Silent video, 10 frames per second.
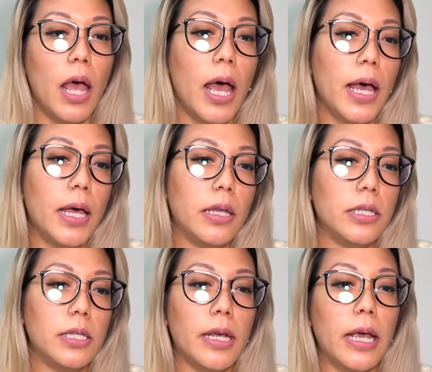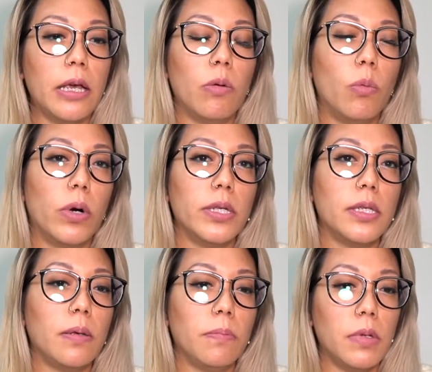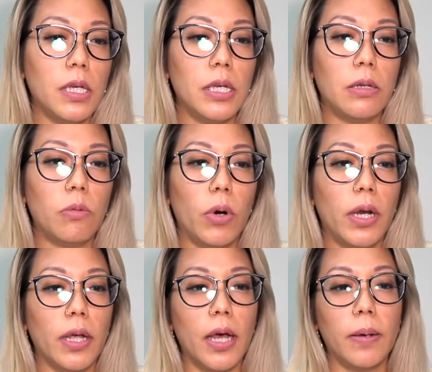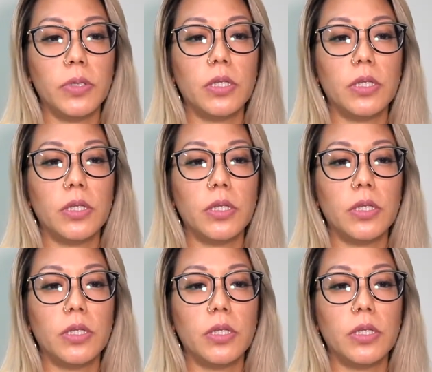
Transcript: And today, what does it mean when it comes